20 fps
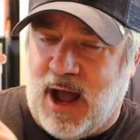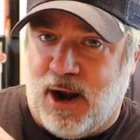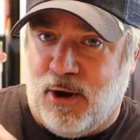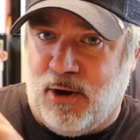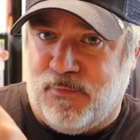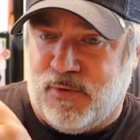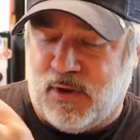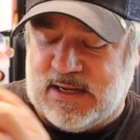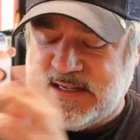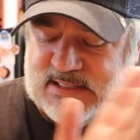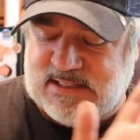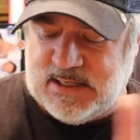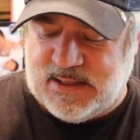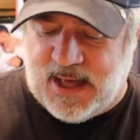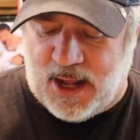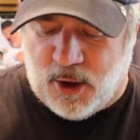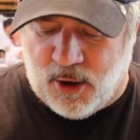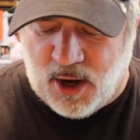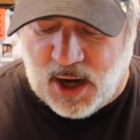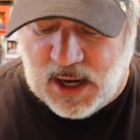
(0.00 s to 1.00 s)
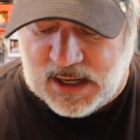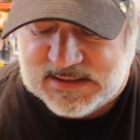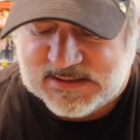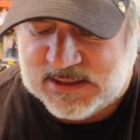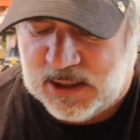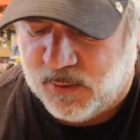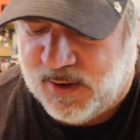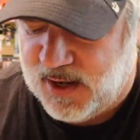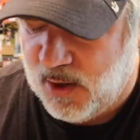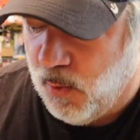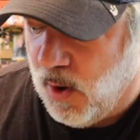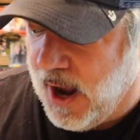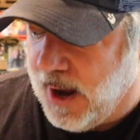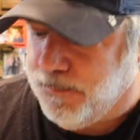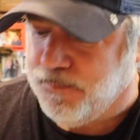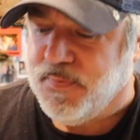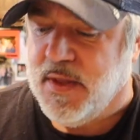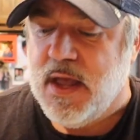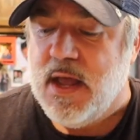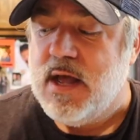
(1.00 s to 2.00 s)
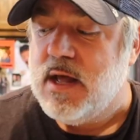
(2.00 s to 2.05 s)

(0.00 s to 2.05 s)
I don't know if you can see that or not. So anyway,